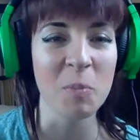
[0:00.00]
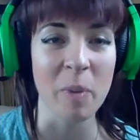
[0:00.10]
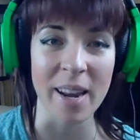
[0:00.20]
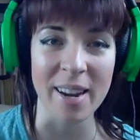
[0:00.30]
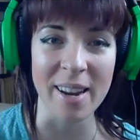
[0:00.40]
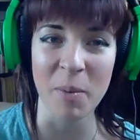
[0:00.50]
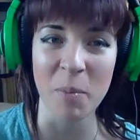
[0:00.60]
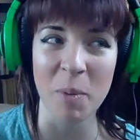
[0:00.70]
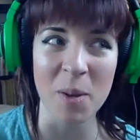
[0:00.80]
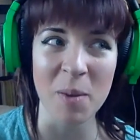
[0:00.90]
betting,
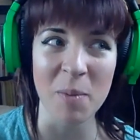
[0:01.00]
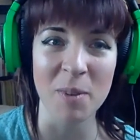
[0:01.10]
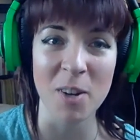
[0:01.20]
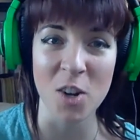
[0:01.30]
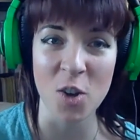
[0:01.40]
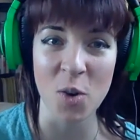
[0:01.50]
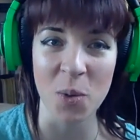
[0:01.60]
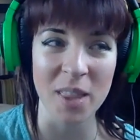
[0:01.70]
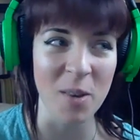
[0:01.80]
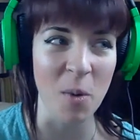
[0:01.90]
but we knew
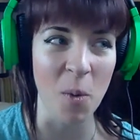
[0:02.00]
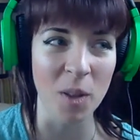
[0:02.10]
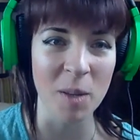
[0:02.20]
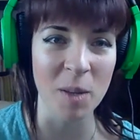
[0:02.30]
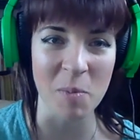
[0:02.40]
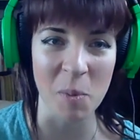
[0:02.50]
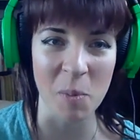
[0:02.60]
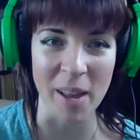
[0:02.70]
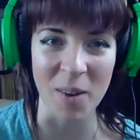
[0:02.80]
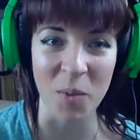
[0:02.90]
the only people
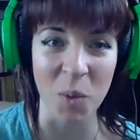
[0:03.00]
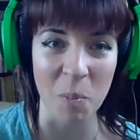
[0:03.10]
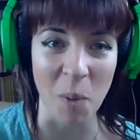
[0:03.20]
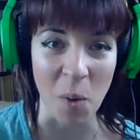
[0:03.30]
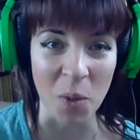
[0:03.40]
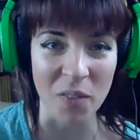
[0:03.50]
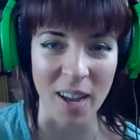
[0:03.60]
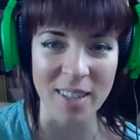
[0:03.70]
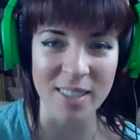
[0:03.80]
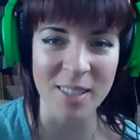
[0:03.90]
betting were both of
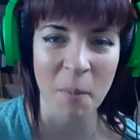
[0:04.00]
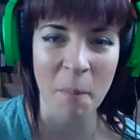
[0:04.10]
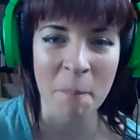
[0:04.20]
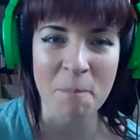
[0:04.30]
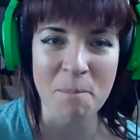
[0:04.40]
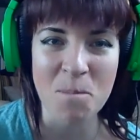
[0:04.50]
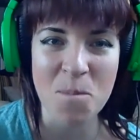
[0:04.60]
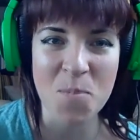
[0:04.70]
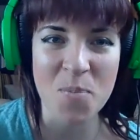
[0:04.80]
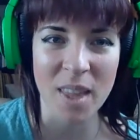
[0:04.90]
us.
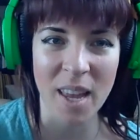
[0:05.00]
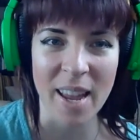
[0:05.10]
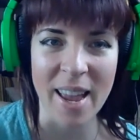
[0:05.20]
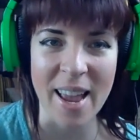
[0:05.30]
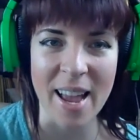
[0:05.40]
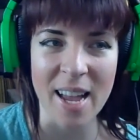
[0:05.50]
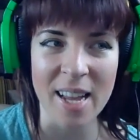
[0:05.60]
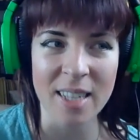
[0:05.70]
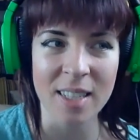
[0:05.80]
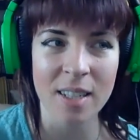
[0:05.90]

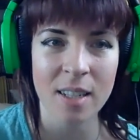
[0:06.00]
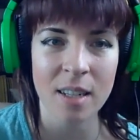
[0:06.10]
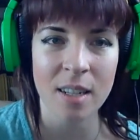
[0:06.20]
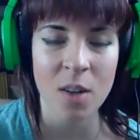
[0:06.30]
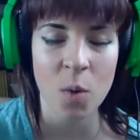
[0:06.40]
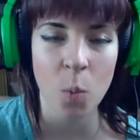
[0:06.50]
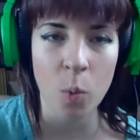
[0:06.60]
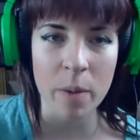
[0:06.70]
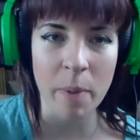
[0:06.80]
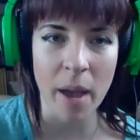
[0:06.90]
And
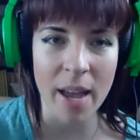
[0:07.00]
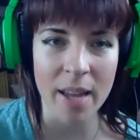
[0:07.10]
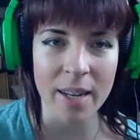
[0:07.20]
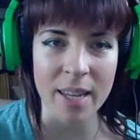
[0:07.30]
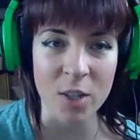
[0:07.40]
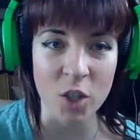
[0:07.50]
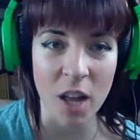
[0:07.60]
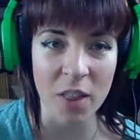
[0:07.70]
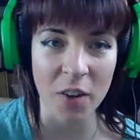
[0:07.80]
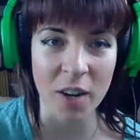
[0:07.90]
we bet each
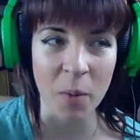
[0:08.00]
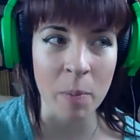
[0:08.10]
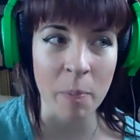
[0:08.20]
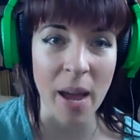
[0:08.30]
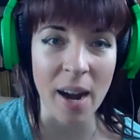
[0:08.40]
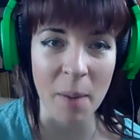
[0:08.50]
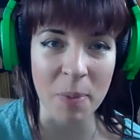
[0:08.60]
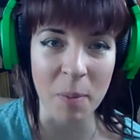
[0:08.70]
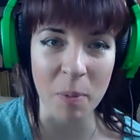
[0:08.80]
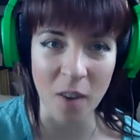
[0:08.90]
other, and we bet up
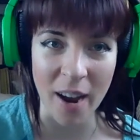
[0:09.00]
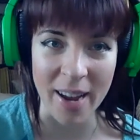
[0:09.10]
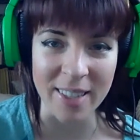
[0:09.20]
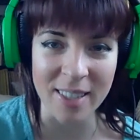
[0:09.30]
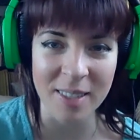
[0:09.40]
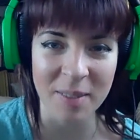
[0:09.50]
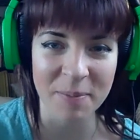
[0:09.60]
the price